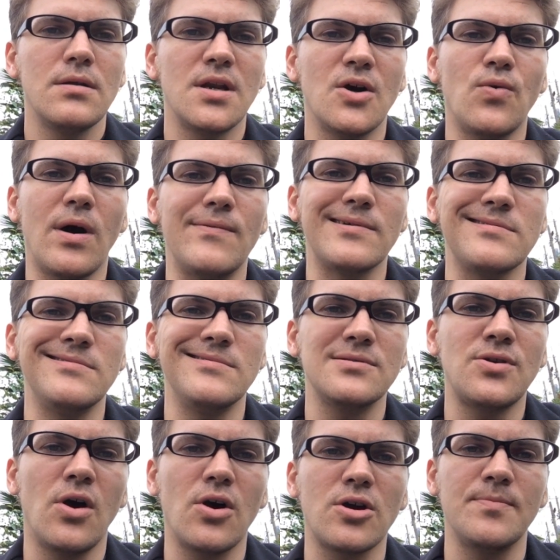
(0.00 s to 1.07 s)
Now, what we're going
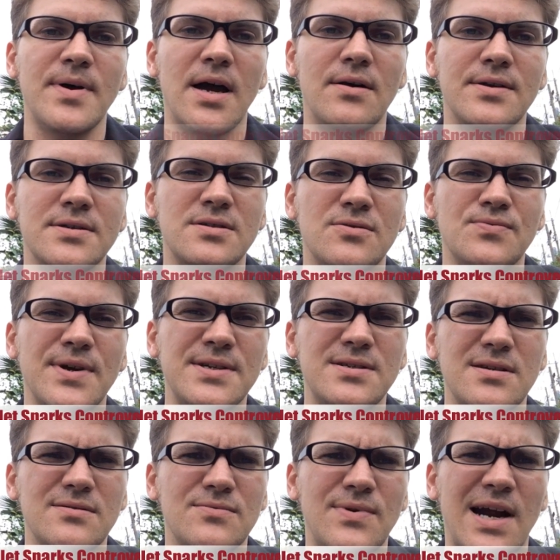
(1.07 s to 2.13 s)
to talk about is the
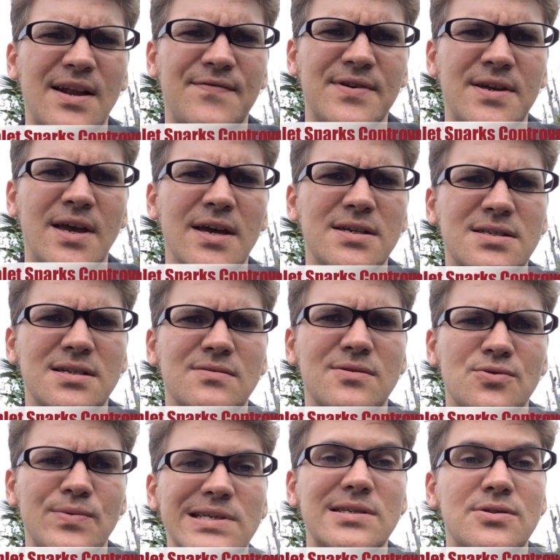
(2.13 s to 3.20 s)
recent ratification
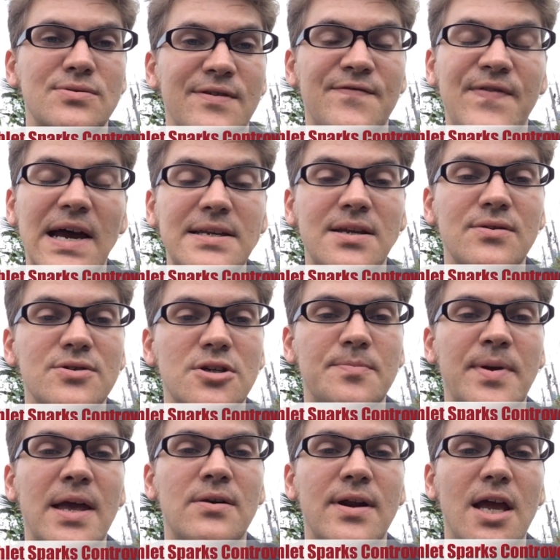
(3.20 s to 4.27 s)
which went into effect here in
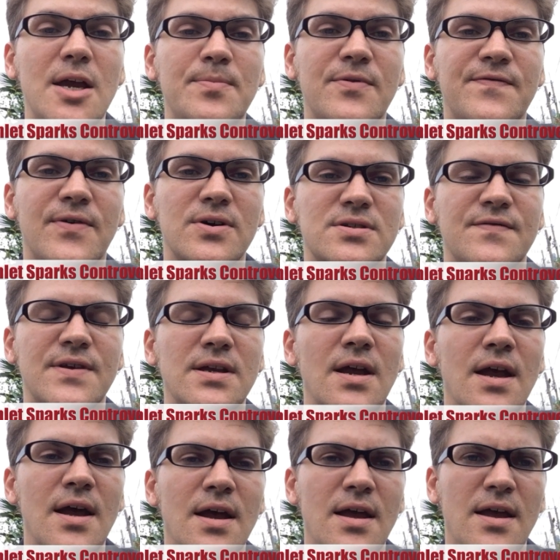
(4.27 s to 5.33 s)
Japan on April 1st of the
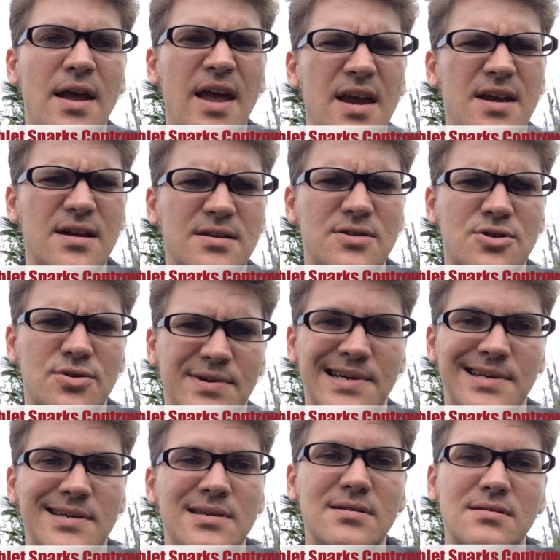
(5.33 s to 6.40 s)
Hague
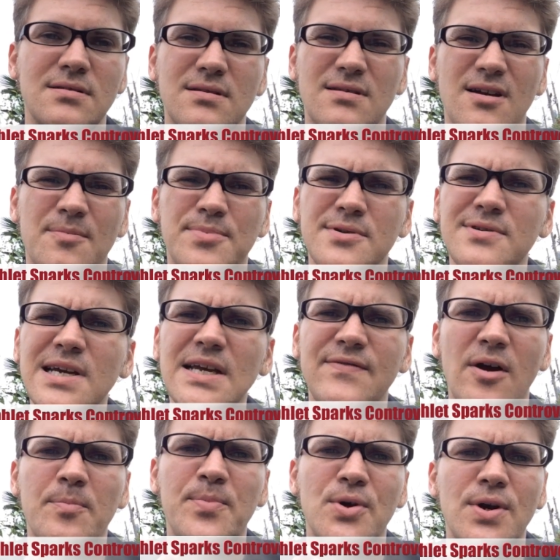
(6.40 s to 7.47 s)
Treaty. I believe
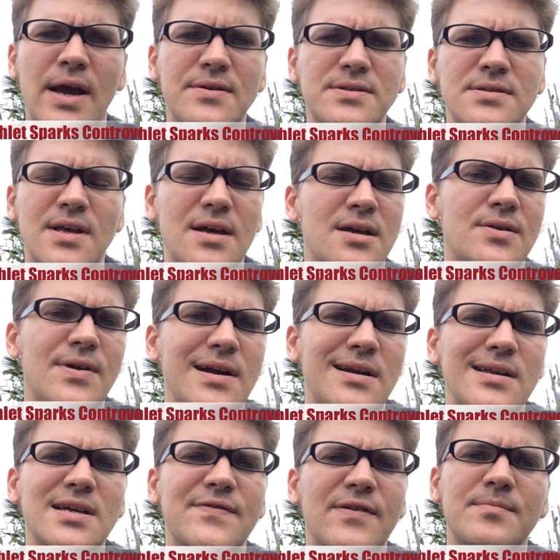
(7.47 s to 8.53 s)
I'm pronouncing that
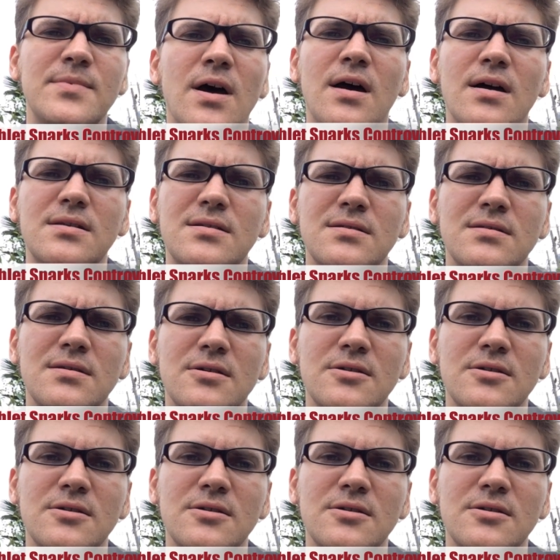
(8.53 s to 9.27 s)
correctly. If I'm not,